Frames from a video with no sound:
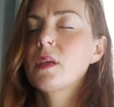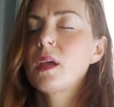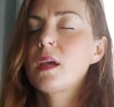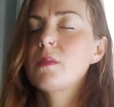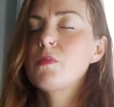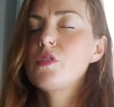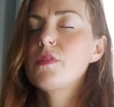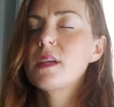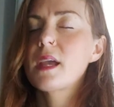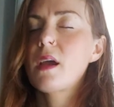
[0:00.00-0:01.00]
And
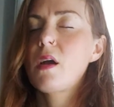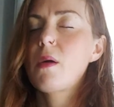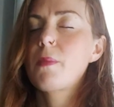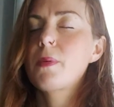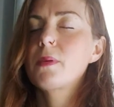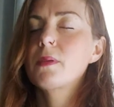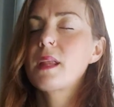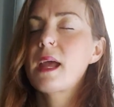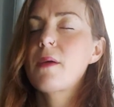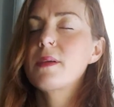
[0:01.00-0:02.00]
moving it up
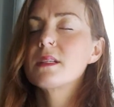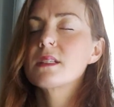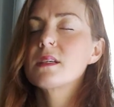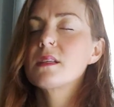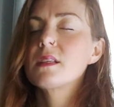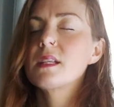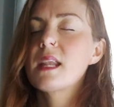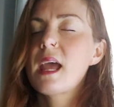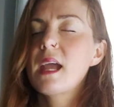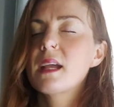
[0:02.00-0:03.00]
now into the
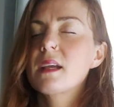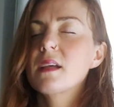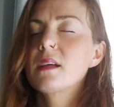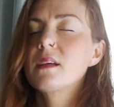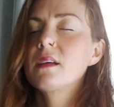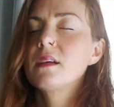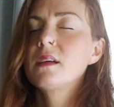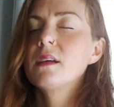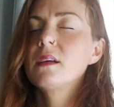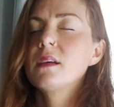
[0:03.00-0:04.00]
neck
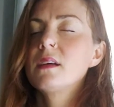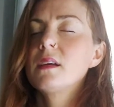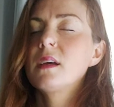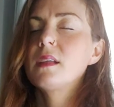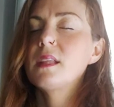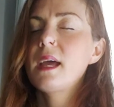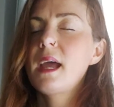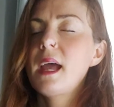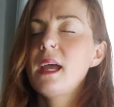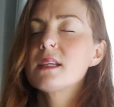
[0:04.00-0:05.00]
and the
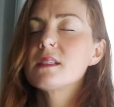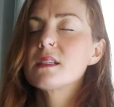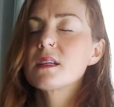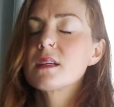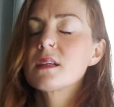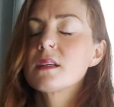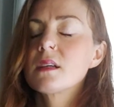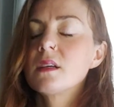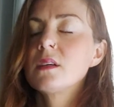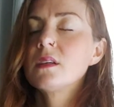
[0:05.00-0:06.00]
head.
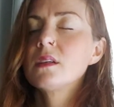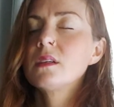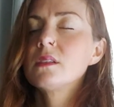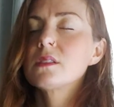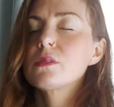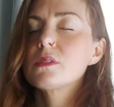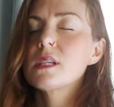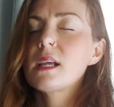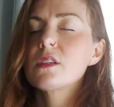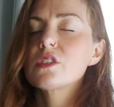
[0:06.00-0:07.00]
So
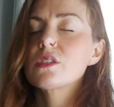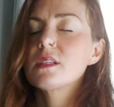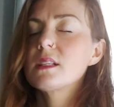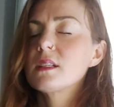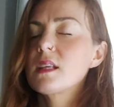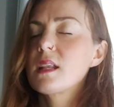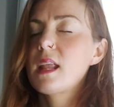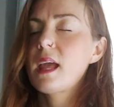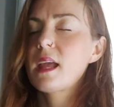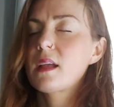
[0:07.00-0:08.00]
attention in the
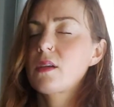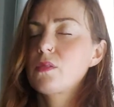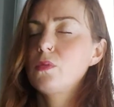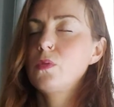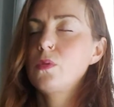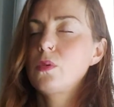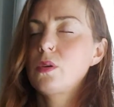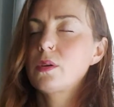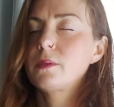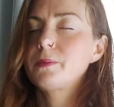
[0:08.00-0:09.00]
neck. Oh,
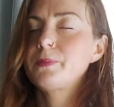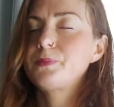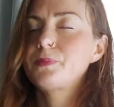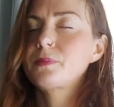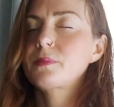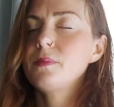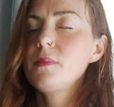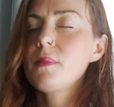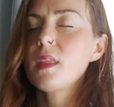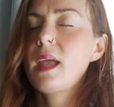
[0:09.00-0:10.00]

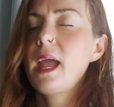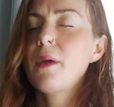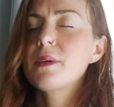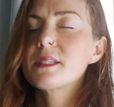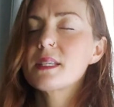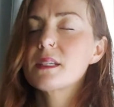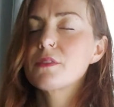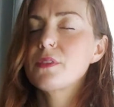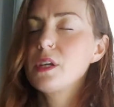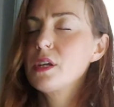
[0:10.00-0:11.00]
how is this
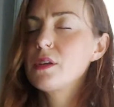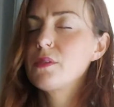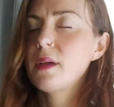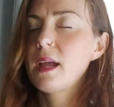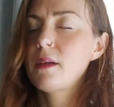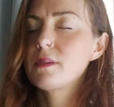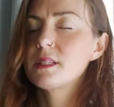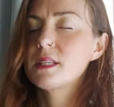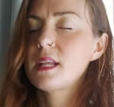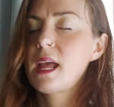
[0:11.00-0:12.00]
for you? How is
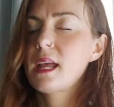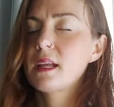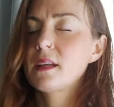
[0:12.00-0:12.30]
the neck?